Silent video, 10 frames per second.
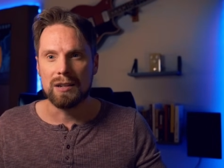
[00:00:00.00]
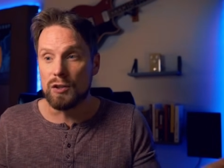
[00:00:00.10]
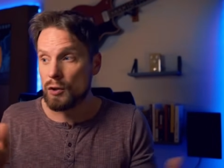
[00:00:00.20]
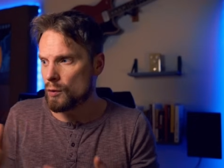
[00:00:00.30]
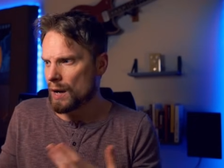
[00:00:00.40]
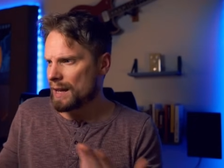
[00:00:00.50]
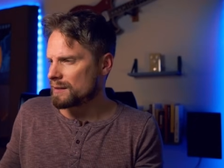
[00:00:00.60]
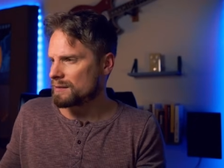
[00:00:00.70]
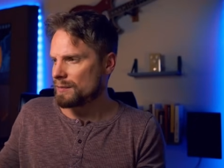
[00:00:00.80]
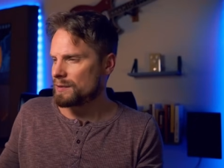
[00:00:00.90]
Do I
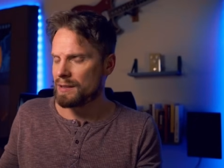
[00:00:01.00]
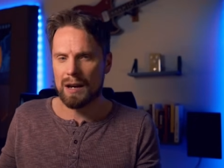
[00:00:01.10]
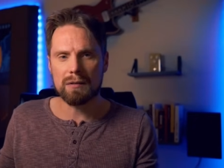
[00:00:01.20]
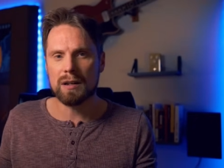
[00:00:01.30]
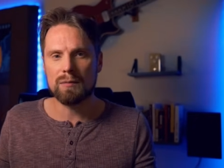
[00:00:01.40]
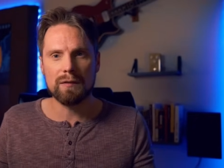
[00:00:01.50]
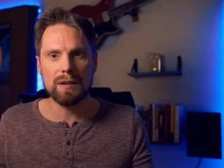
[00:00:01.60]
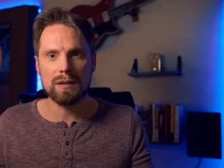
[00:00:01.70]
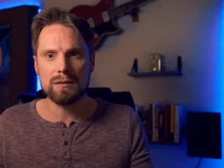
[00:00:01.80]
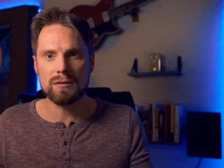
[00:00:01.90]
accept the outcome of
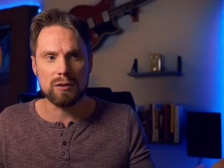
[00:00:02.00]
this?